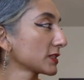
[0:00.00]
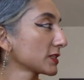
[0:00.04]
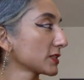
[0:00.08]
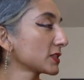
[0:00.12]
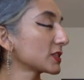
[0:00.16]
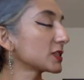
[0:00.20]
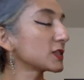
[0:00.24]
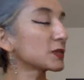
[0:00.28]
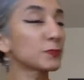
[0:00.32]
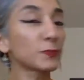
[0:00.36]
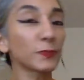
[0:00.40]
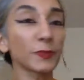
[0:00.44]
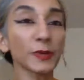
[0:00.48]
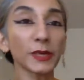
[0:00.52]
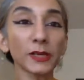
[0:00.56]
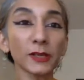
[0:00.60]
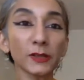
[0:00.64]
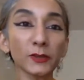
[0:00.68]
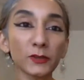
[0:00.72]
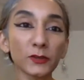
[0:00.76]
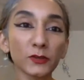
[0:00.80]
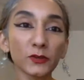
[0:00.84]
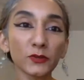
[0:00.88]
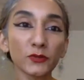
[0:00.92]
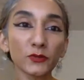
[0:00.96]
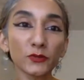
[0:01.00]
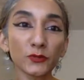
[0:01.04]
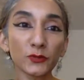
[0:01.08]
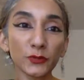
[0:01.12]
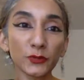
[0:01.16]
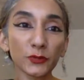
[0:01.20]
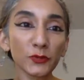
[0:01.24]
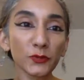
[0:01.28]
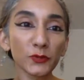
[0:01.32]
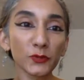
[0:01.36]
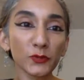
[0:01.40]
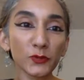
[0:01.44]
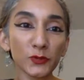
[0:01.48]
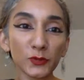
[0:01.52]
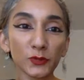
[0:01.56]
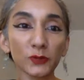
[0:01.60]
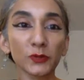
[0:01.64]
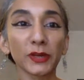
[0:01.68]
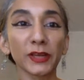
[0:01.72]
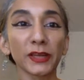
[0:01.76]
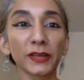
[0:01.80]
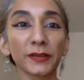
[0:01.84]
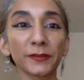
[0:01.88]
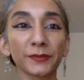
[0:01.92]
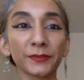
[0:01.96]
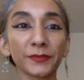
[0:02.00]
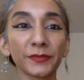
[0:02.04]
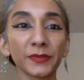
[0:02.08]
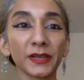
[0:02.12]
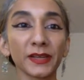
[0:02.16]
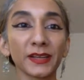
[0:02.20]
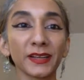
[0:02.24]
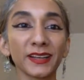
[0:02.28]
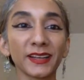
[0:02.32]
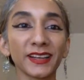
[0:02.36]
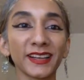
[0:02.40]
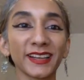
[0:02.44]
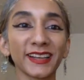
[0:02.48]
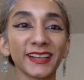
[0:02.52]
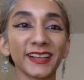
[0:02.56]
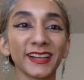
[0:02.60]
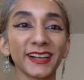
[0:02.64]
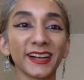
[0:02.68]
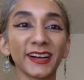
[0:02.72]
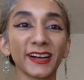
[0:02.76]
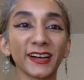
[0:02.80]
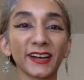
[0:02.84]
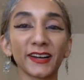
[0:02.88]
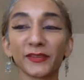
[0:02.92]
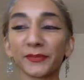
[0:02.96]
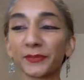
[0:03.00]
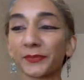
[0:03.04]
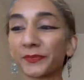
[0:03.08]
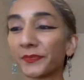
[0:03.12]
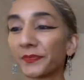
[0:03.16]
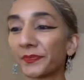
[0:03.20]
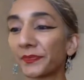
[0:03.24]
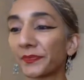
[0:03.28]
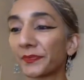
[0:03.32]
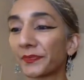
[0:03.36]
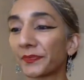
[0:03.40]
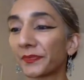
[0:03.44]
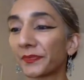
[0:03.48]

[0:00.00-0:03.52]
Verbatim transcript: speak the truth to him um,